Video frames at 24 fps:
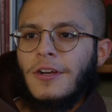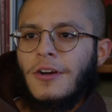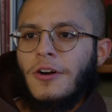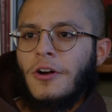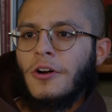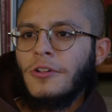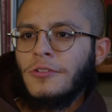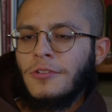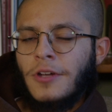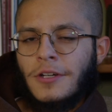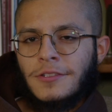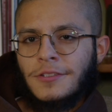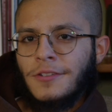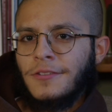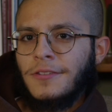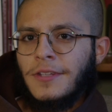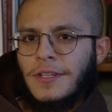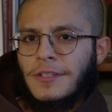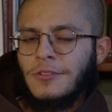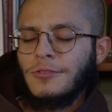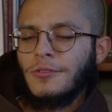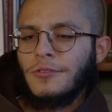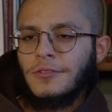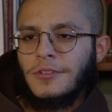A lot of
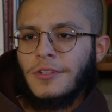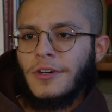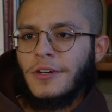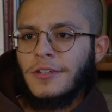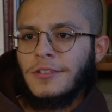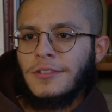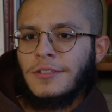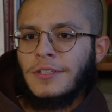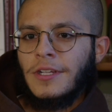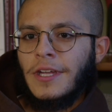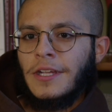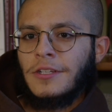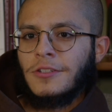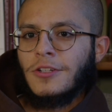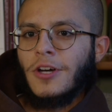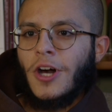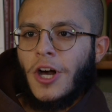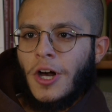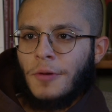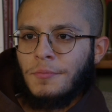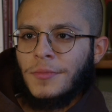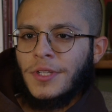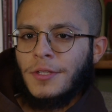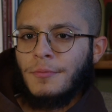things are done in
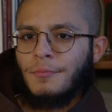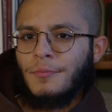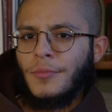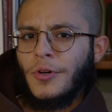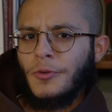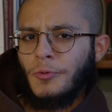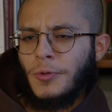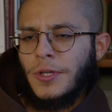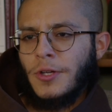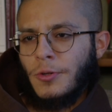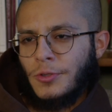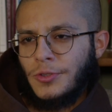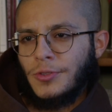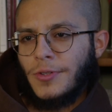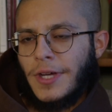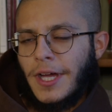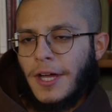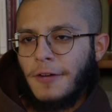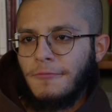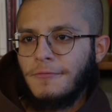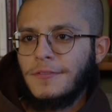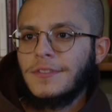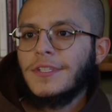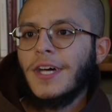common, but we also
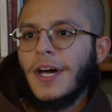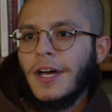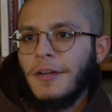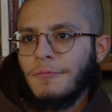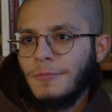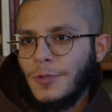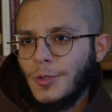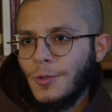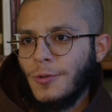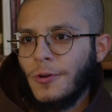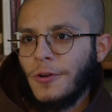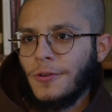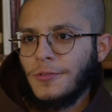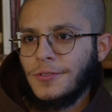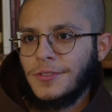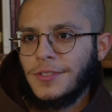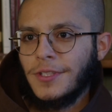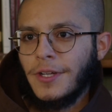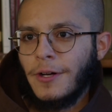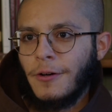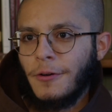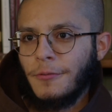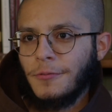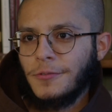have time to
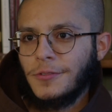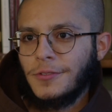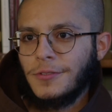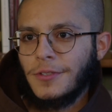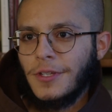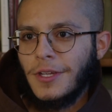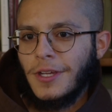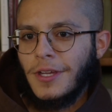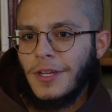ourselves